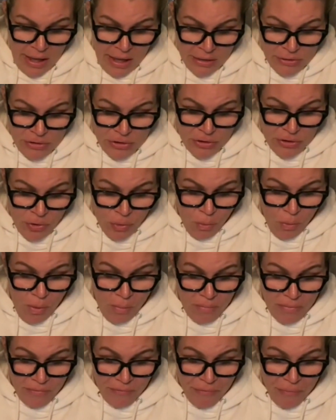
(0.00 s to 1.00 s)
It's the
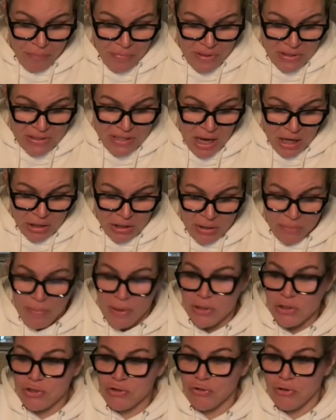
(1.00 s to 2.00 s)
woman from the
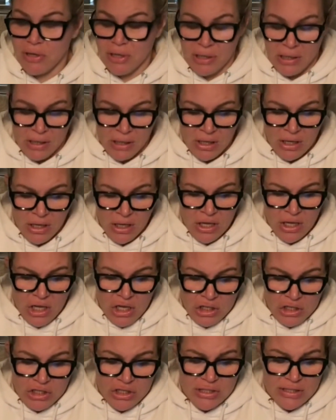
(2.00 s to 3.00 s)
documentary.
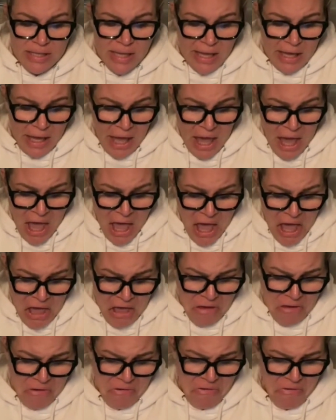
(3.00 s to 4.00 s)
She's like,
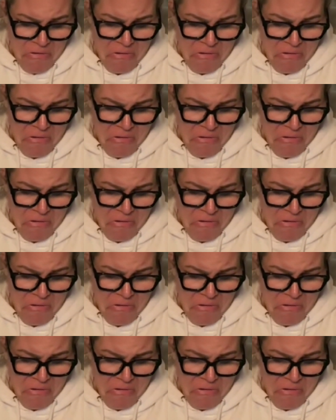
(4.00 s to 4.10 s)
hey.